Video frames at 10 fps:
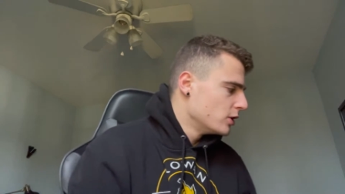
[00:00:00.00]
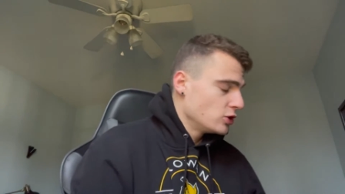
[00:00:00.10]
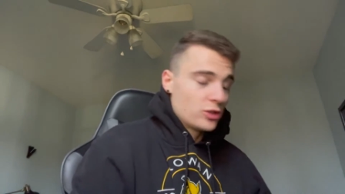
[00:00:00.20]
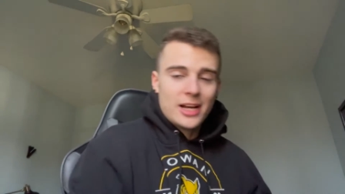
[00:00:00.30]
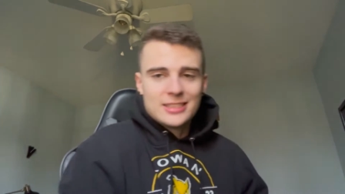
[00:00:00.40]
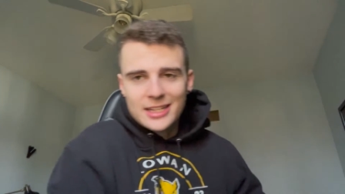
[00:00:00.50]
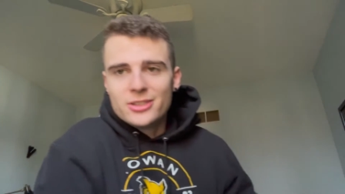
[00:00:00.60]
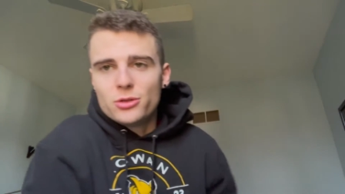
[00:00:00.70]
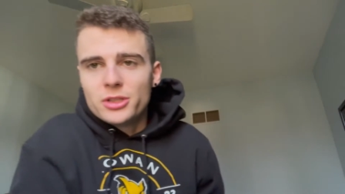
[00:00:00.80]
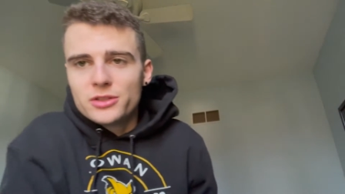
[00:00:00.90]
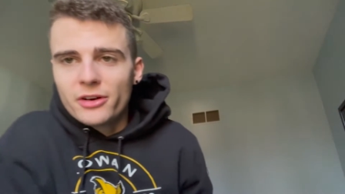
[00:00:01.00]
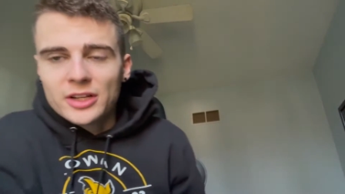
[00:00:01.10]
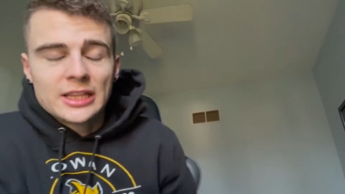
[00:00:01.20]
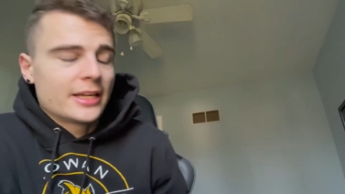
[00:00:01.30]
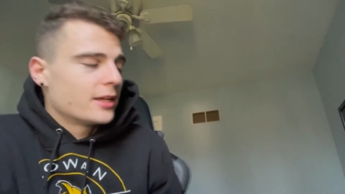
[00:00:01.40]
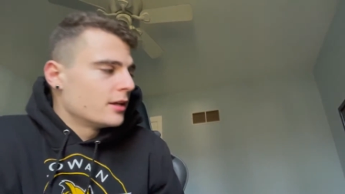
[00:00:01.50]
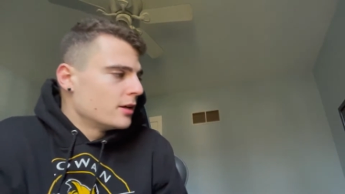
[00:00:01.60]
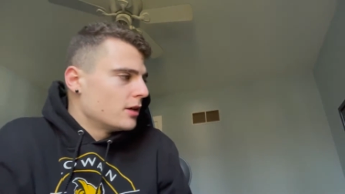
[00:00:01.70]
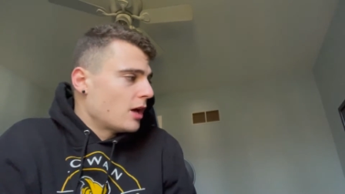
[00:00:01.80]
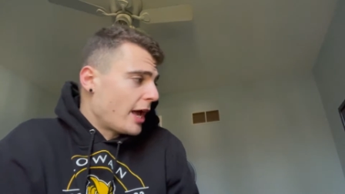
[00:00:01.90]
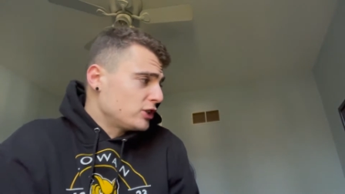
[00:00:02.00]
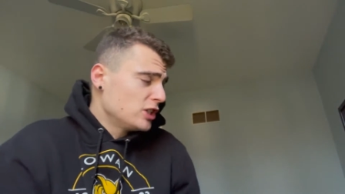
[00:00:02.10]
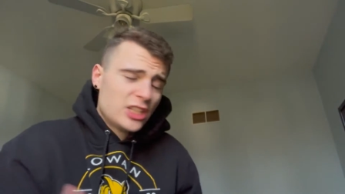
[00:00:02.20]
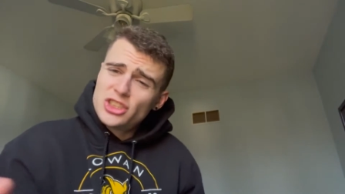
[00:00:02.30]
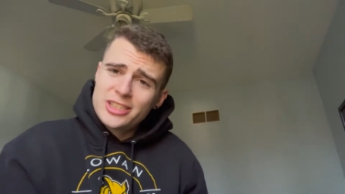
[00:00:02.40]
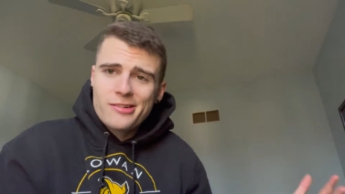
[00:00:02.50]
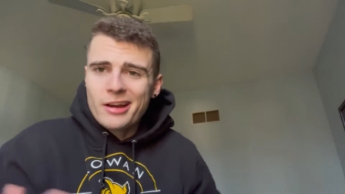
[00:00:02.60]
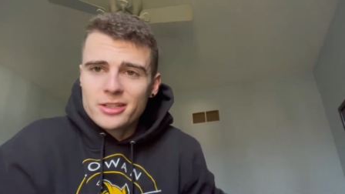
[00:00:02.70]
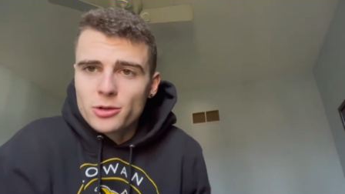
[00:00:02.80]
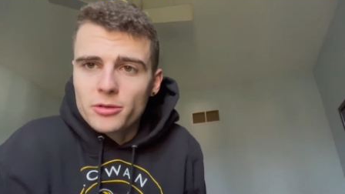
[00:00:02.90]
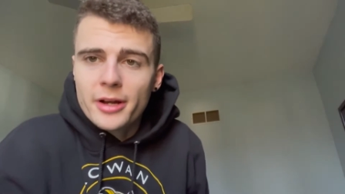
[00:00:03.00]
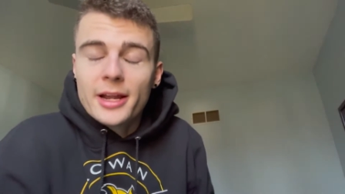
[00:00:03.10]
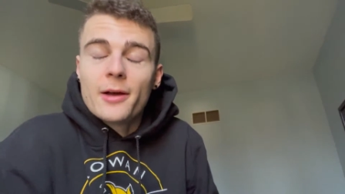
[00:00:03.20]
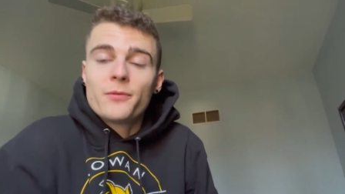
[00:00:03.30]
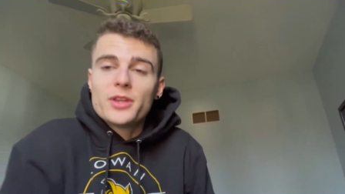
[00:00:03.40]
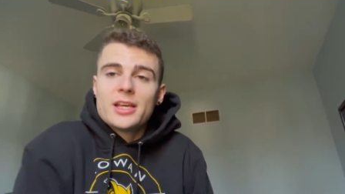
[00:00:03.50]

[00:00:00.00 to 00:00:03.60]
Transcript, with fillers: So guys, stay tuned, this is very lit. Actually, let's just get right into it right now.